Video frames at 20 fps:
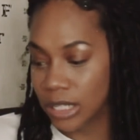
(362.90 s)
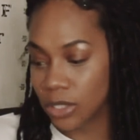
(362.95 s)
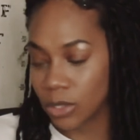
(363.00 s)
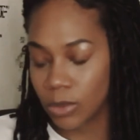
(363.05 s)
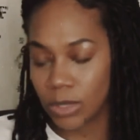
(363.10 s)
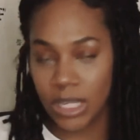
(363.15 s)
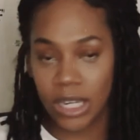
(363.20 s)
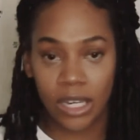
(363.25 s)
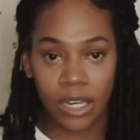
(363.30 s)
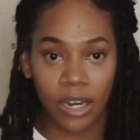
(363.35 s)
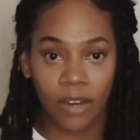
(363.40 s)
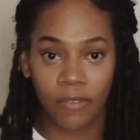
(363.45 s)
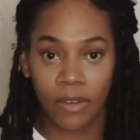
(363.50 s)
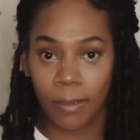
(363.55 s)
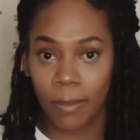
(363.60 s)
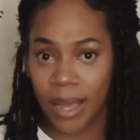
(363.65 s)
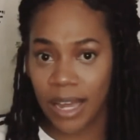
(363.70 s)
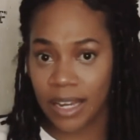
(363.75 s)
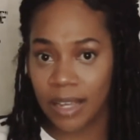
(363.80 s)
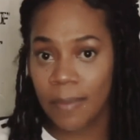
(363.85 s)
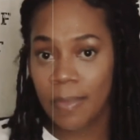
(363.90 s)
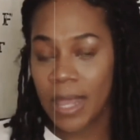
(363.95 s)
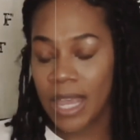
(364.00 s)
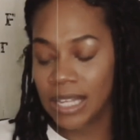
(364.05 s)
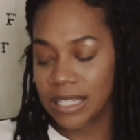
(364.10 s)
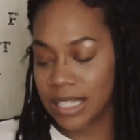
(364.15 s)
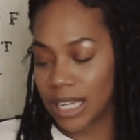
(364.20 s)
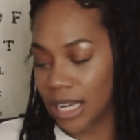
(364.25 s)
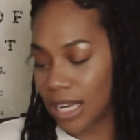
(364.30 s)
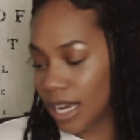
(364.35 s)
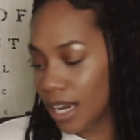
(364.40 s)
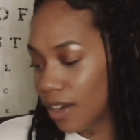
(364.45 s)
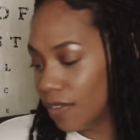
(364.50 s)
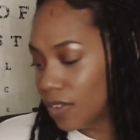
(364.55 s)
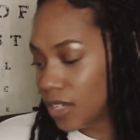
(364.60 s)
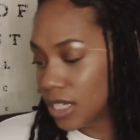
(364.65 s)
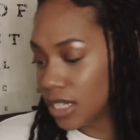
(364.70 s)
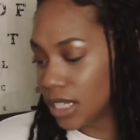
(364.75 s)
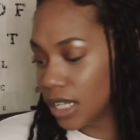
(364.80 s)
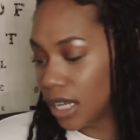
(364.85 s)
So take care of your body, take care of
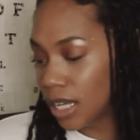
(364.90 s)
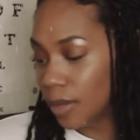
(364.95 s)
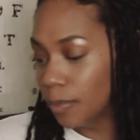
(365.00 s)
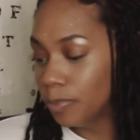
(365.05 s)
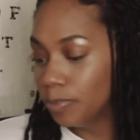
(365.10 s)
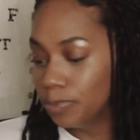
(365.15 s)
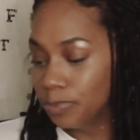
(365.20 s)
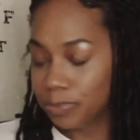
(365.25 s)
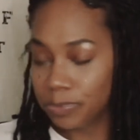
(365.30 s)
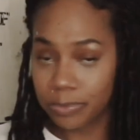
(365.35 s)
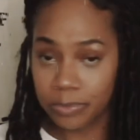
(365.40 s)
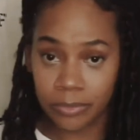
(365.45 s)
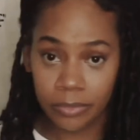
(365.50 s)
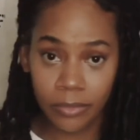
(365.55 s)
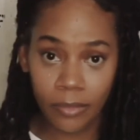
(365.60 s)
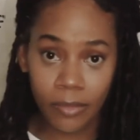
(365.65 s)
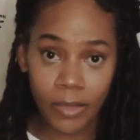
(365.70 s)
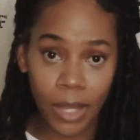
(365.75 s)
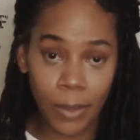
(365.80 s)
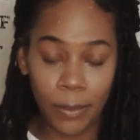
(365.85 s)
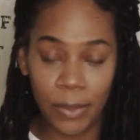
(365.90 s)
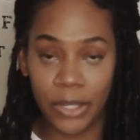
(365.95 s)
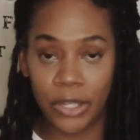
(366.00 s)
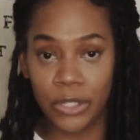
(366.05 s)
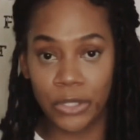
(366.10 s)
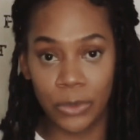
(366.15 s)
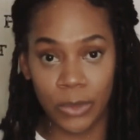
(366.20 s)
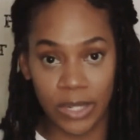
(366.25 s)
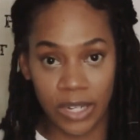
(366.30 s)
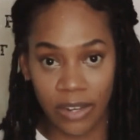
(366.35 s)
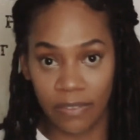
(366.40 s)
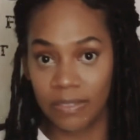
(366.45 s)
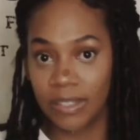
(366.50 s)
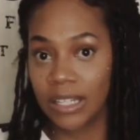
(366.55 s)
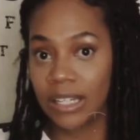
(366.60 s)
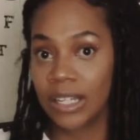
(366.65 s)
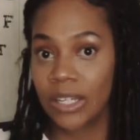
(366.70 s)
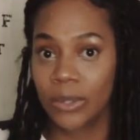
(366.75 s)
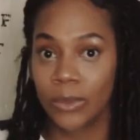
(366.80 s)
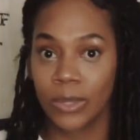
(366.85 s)
your skin, because you're
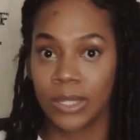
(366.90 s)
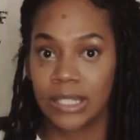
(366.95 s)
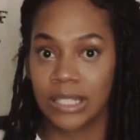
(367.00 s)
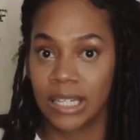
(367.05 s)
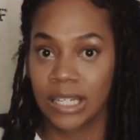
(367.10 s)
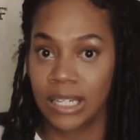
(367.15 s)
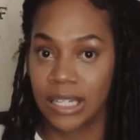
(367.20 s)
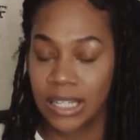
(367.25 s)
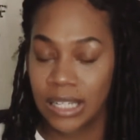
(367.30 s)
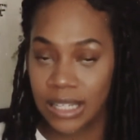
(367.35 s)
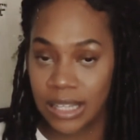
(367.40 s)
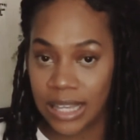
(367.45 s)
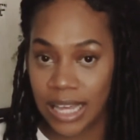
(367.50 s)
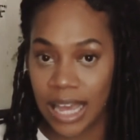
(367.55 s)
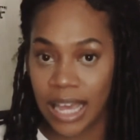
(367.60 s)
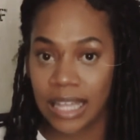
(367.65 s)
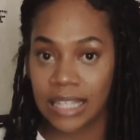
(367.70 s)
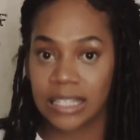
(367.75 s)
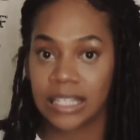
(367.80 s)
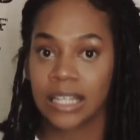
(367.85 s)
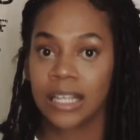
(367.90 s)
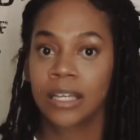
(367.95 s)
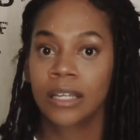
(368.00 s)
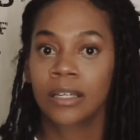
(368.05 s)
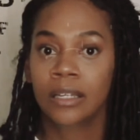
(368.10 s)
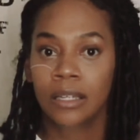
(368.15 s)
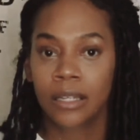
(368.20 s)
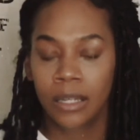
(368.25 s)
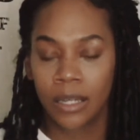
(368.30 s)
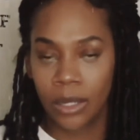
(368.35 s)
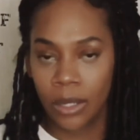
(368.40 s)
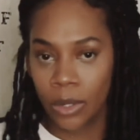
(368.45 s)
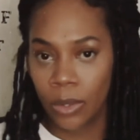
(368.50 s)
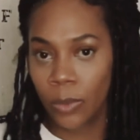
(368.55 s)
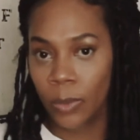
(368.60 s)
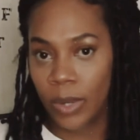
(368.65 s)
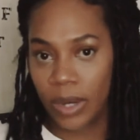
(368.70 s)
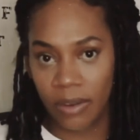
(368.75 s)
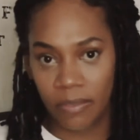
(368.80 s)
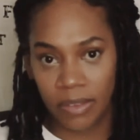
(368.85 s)
definitely going to need that
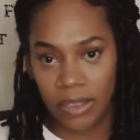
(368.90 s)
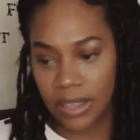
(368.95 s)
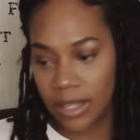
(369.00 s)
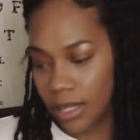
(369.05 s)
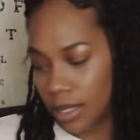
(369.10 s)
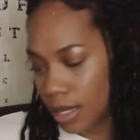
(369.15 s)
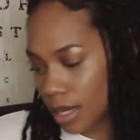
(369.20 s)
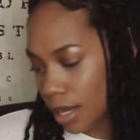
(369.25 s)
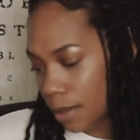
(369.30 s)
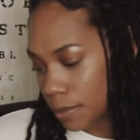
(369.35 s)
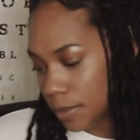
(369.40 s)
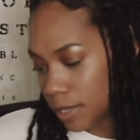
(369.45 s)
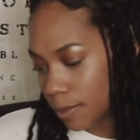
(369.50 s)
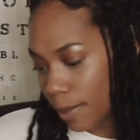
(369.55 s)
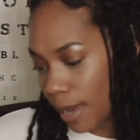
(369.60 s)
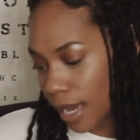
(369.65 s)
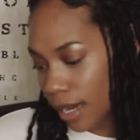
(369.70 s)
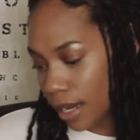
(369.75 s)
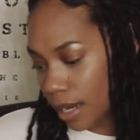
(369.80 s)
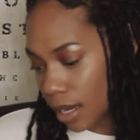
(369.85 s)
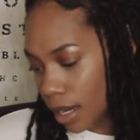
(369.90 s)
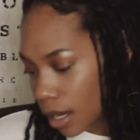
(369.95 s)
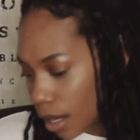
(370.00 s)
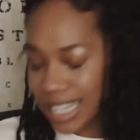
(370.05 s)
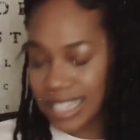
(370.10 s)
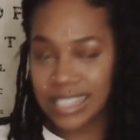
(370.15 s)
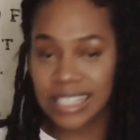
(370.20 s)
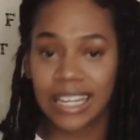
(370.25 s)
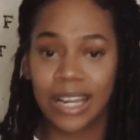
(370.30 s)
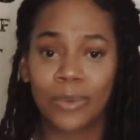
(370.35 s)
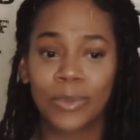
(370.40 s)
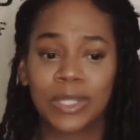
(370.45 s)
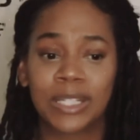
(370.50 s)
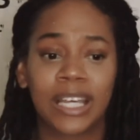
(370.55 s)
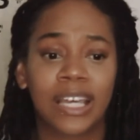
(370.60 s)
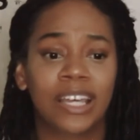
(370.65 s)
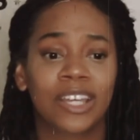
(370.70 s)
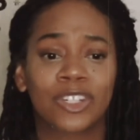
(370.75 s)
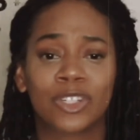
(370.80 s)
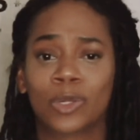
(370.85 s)
when everything comes back. Next thing I would
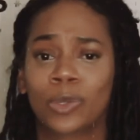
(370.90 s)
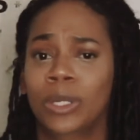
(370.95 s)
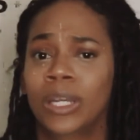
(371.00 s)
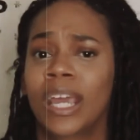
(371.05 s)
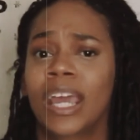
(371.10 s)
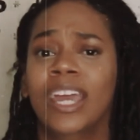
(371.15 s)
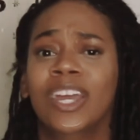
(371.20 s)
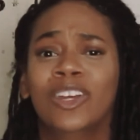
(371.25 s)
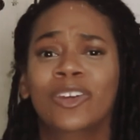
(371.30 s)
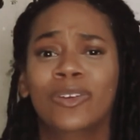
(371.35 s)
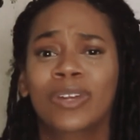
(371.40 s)
say is create.